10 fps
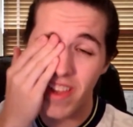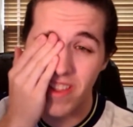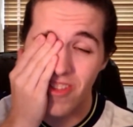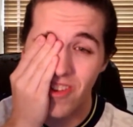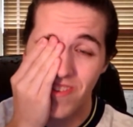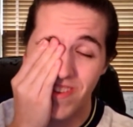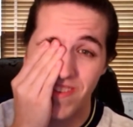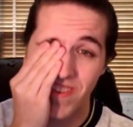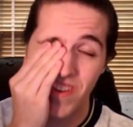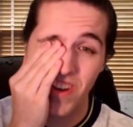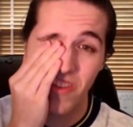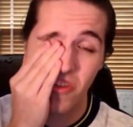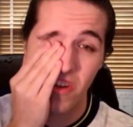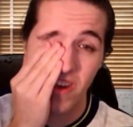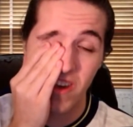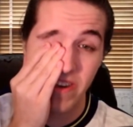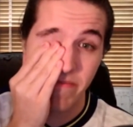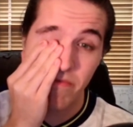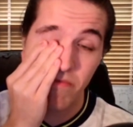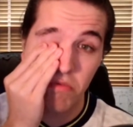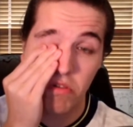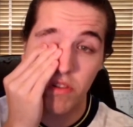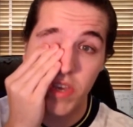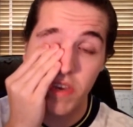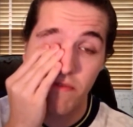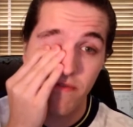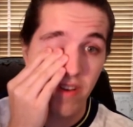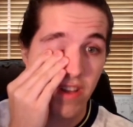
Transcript: It just is such a relief.